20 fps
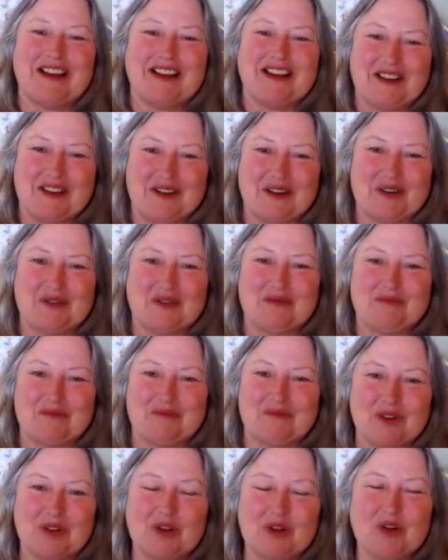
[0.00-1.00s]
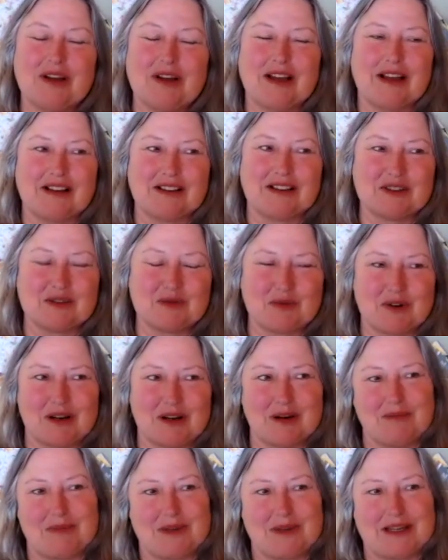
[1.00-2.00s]
you know look
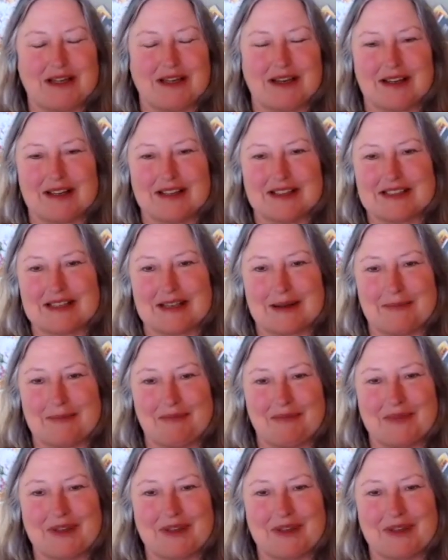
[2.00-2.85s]
elsewhere because um,